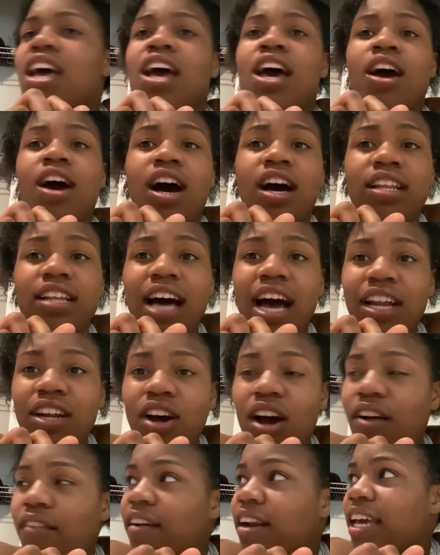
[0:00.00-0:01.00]
Alana
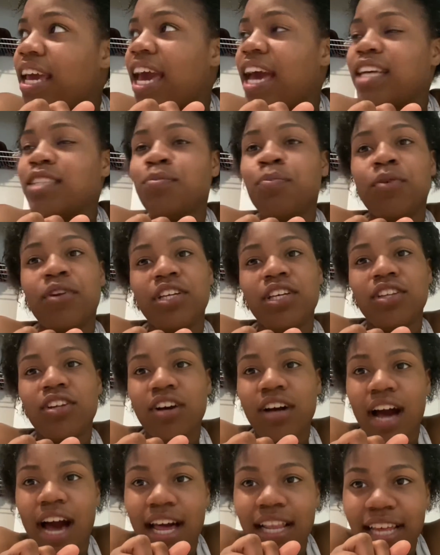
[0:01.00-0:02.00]
already has pretty
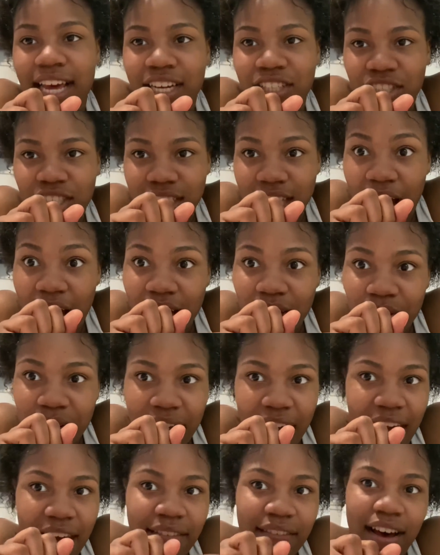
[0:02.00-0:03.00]
long eyelashes. I don't
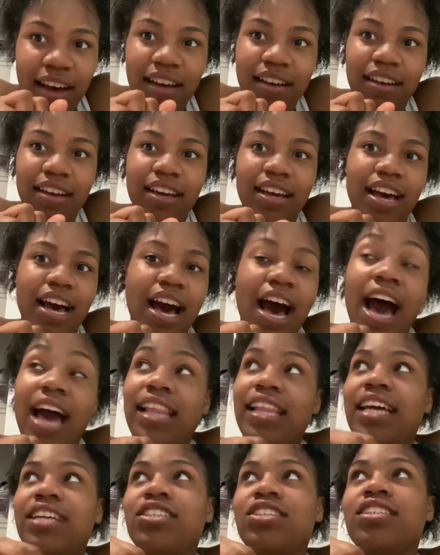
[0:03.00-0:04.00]
have
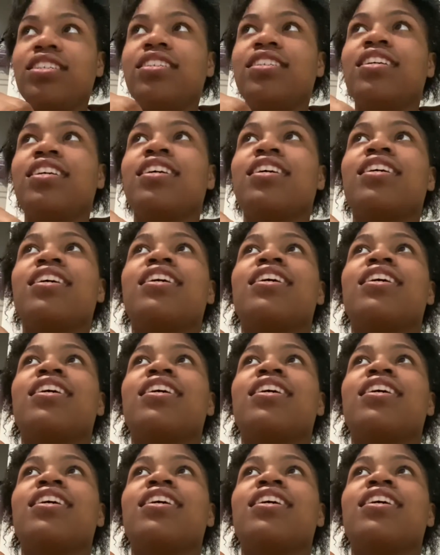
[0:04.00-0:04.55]
eyelashes. I mean,